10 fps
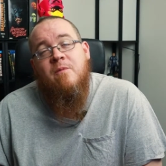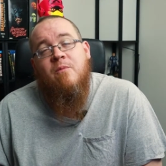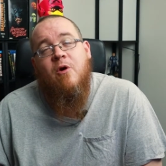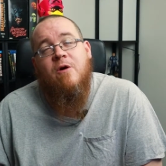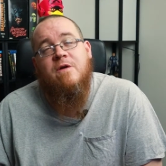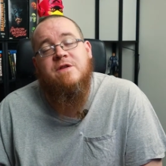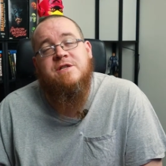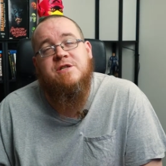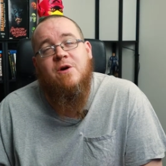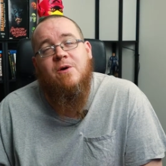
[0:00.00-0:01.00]
Moral
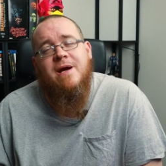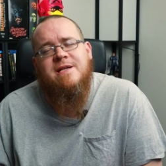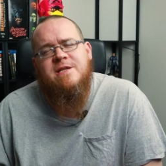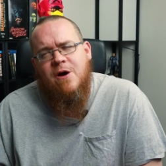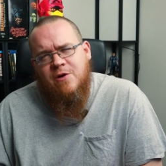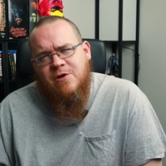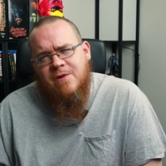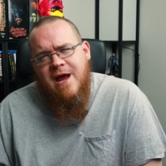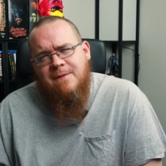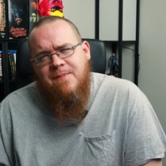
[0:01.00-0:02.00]
of the story, don't
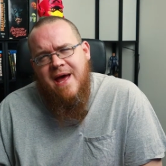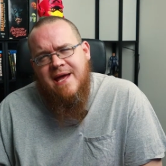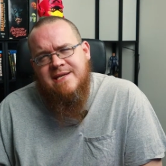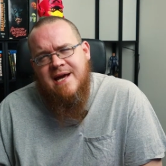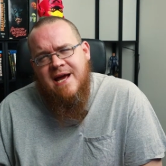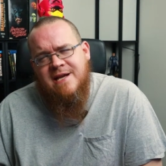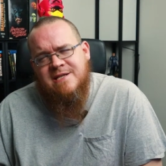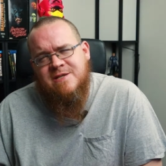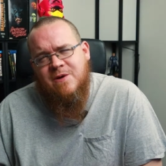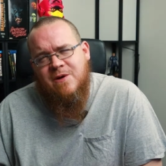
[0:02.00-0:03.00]
create bad
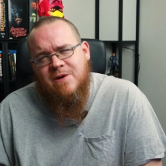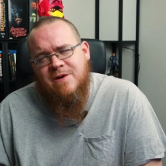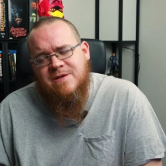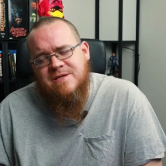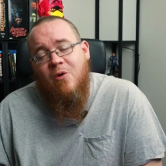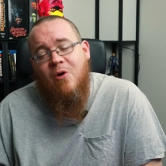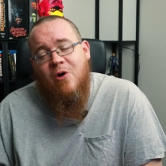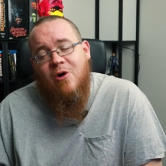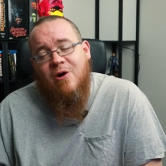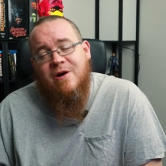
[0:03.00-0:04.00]
dinosaurs.
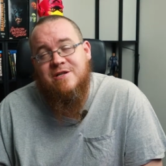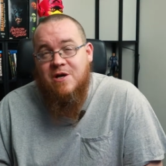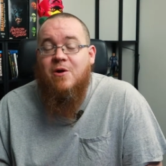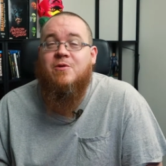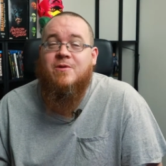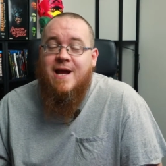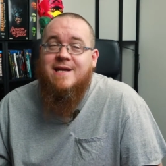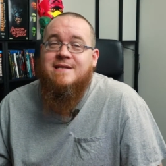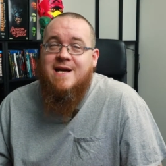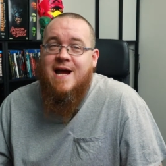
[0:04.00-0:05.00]
Or don't
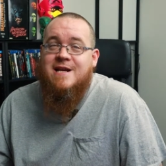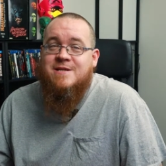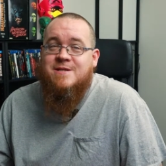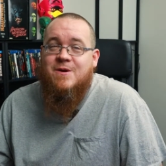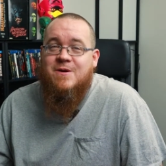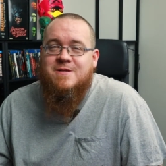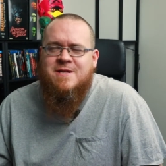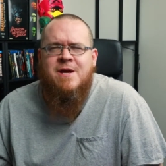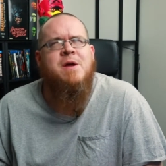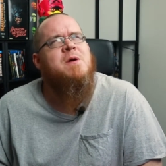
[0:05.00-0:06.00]
create dinosaurs.